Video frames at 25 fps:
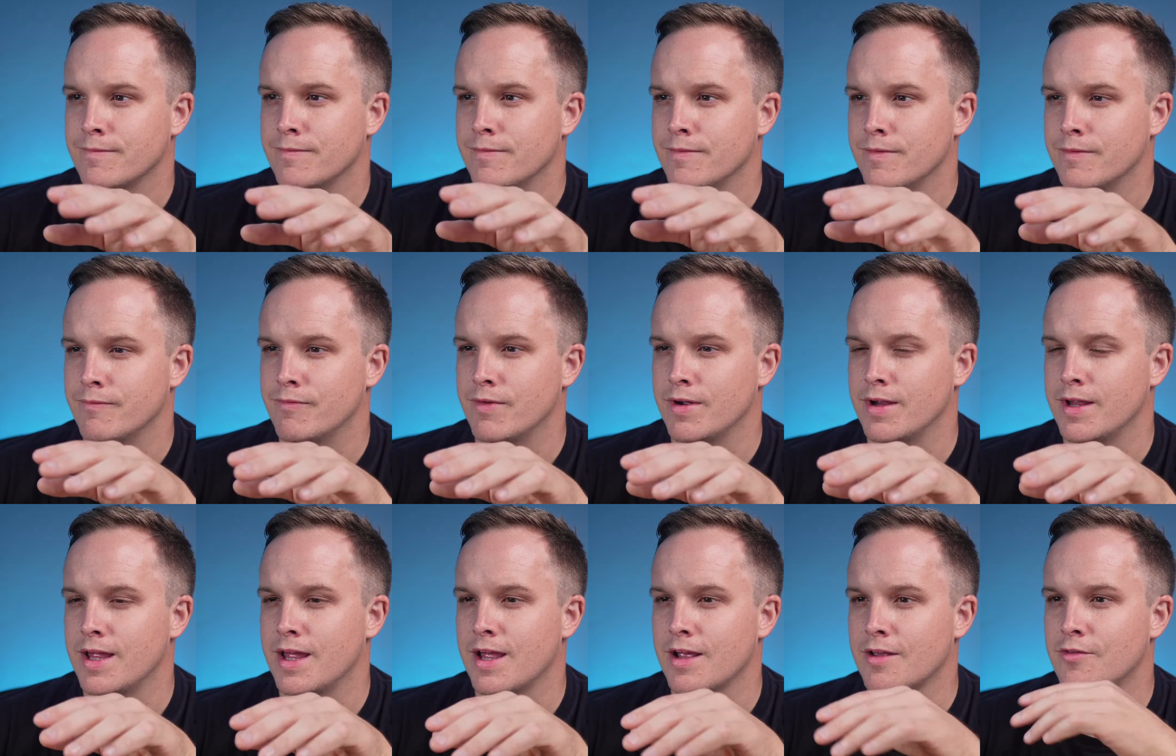If I
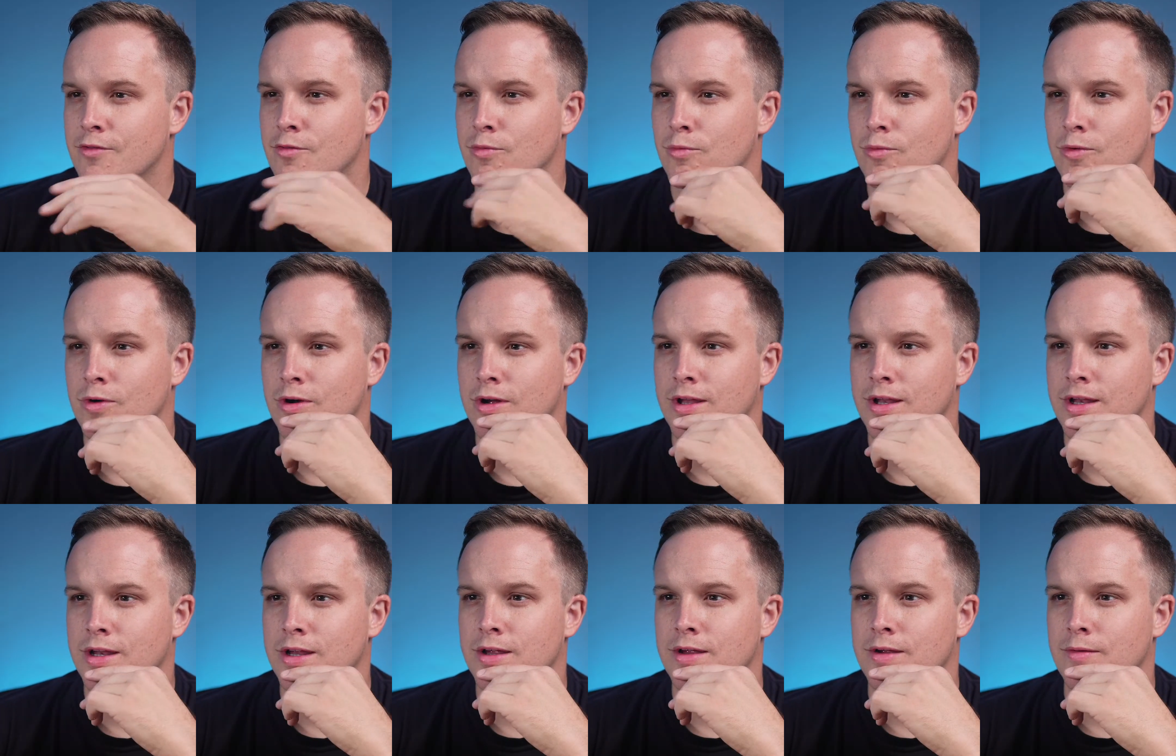
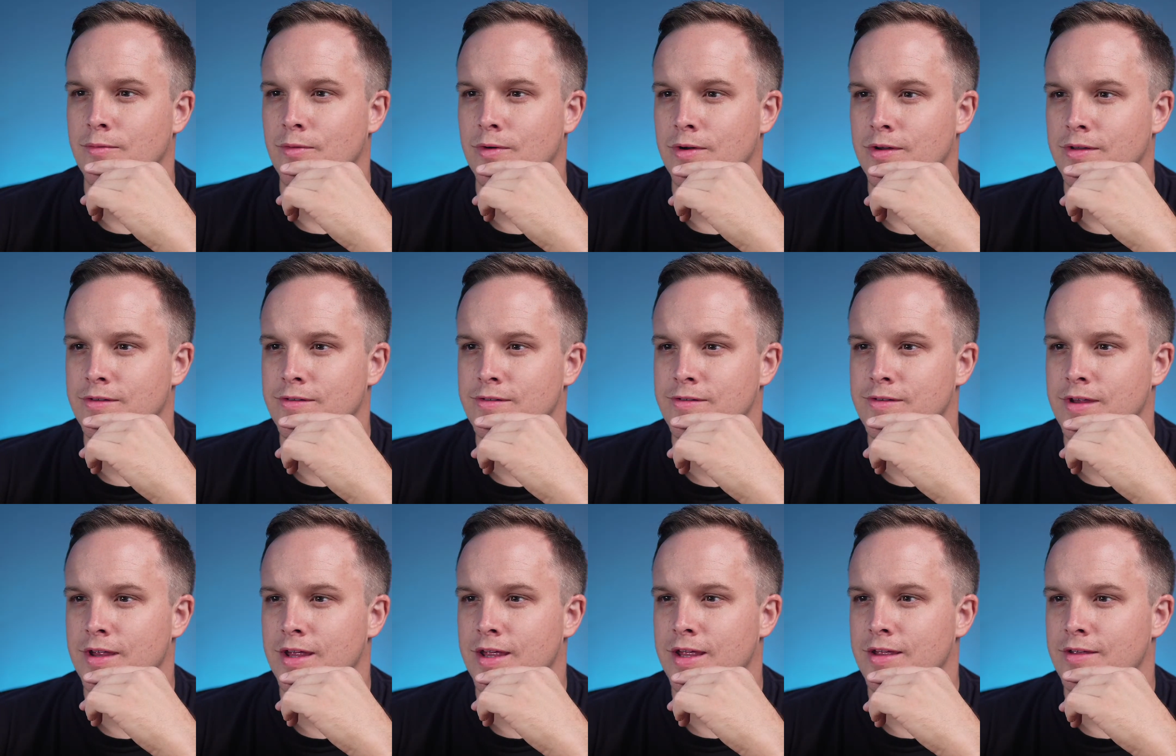X1, one
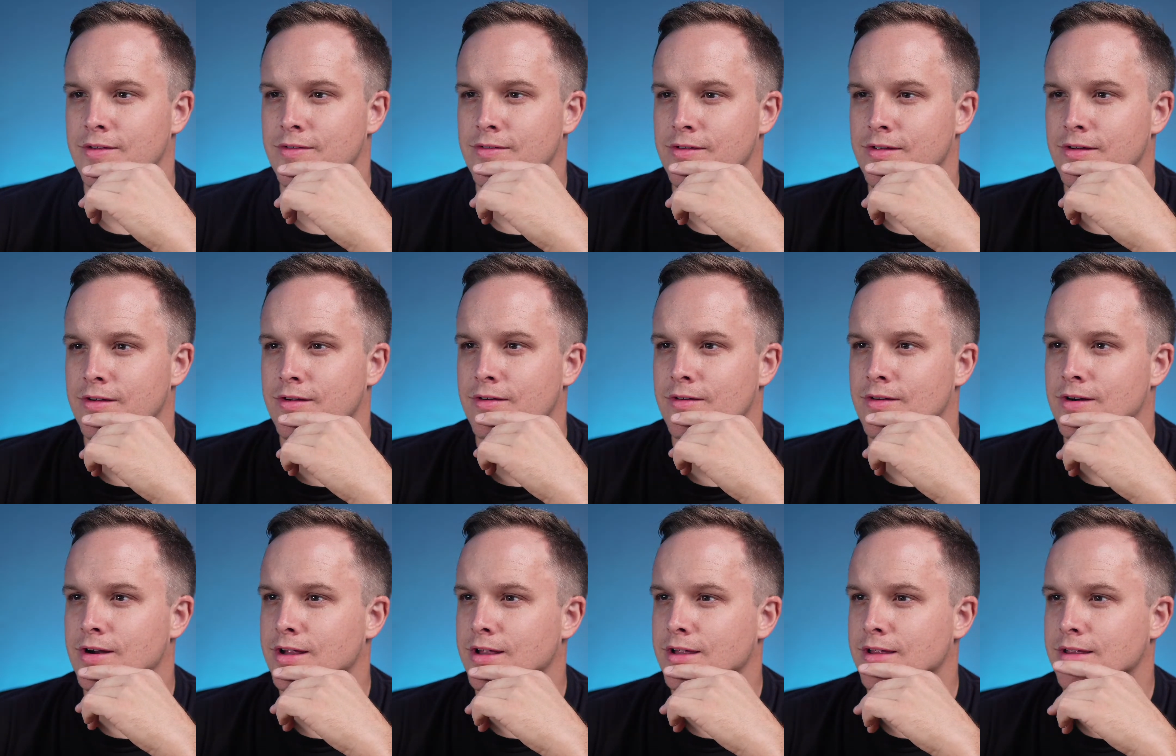stays. All
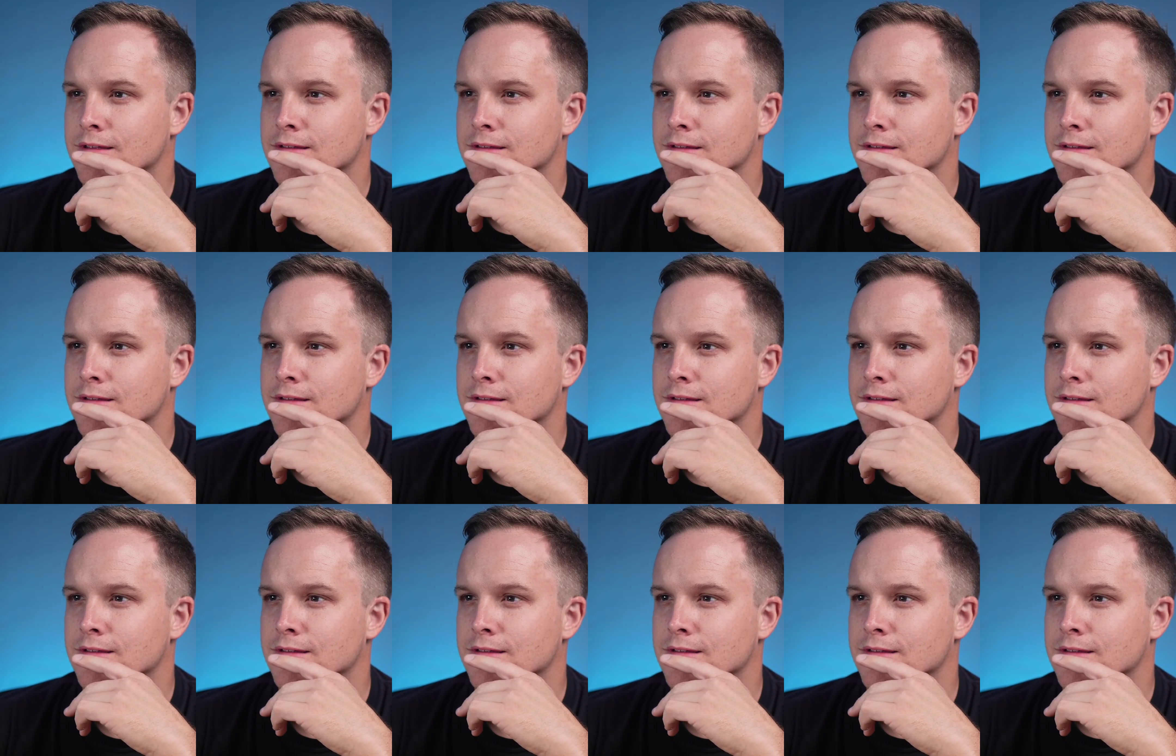right.